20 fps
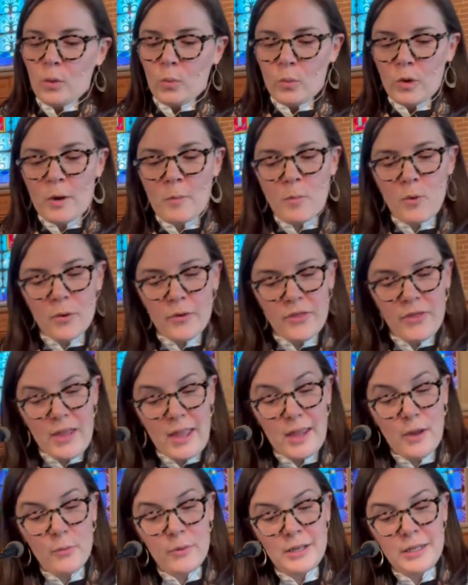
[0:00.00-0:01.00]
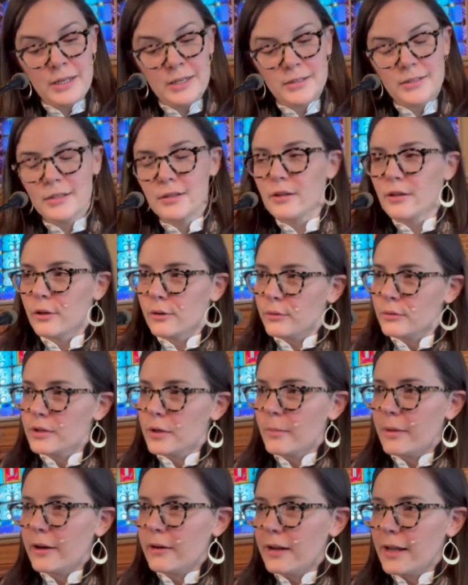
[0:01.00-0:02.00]
One more thing we need to note
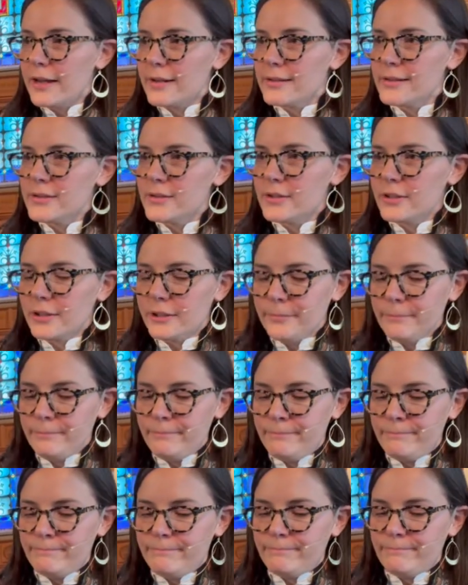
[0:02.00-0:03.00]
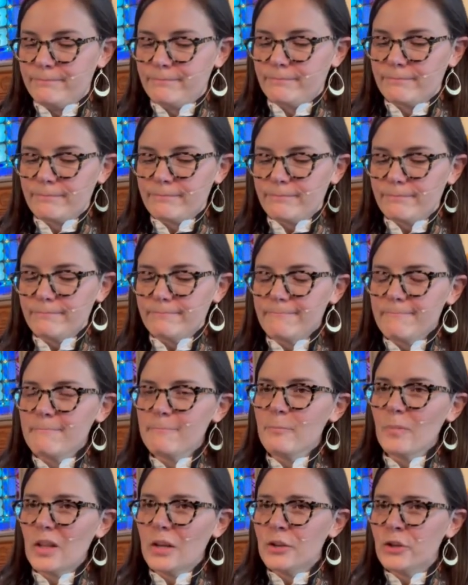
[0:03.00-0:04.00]
about Esther.
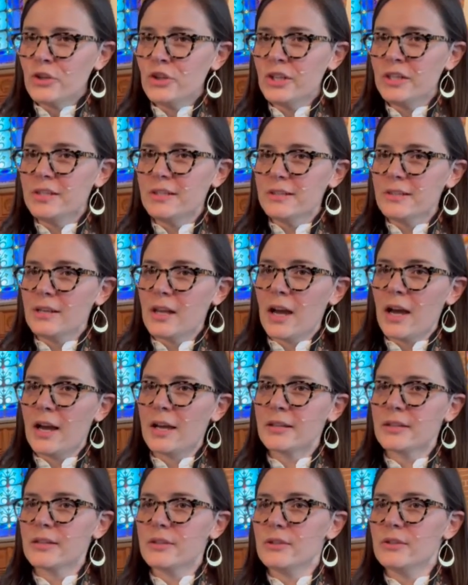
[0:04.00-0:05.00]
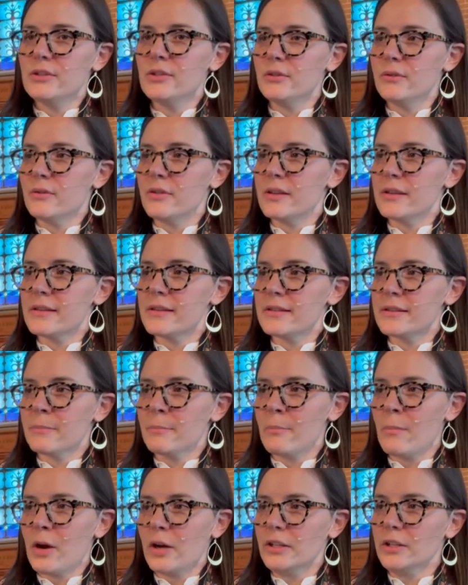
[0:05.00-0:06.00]
She does not do this
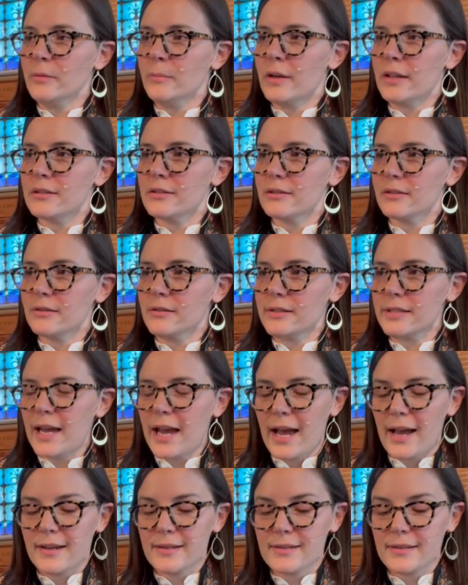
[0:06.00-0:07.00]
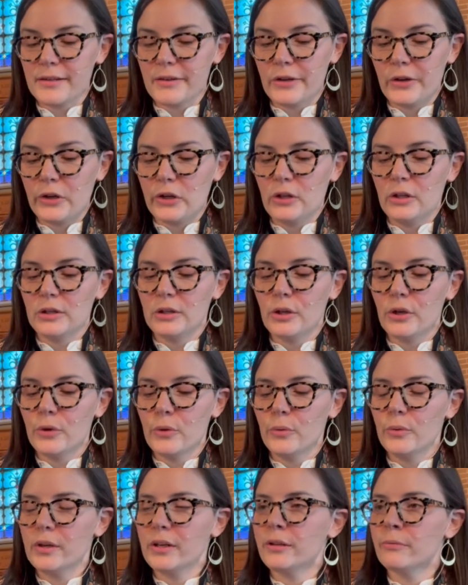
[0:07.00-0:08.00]
monumental task
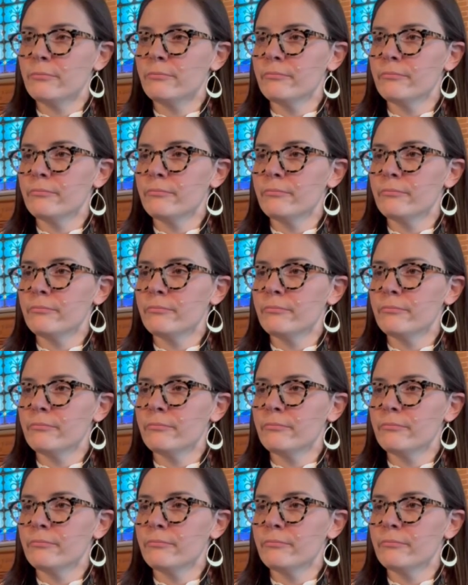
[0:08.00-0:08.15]
alone.